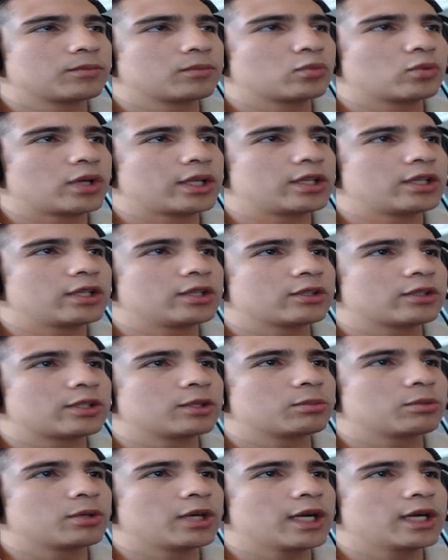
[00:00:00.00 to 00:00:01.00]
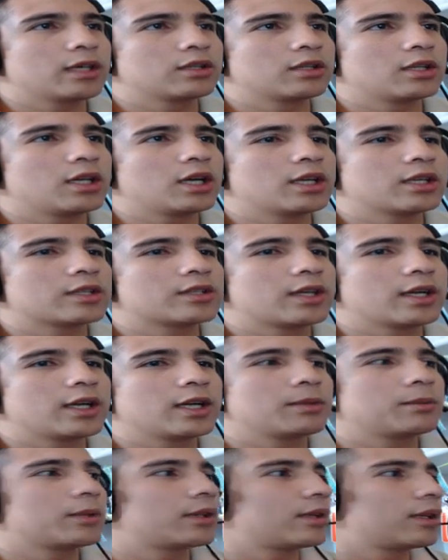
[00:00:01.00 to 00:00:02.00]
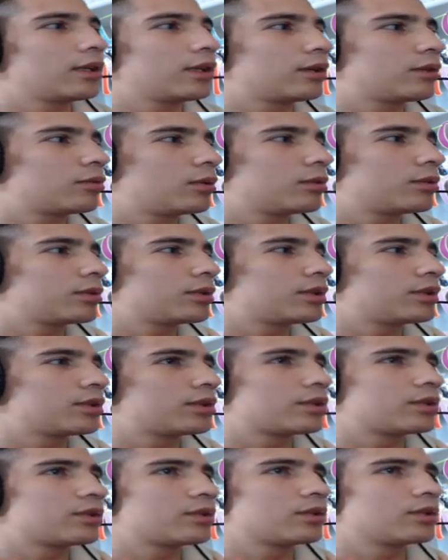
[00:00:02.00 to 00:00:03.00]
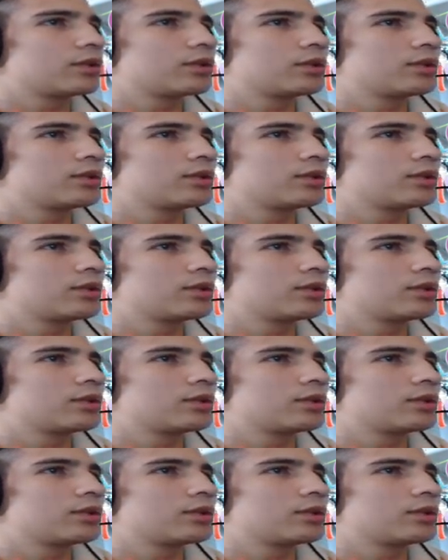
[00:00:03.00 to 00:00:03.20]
Right here, Gilbert had a lot of time. I think, what was this?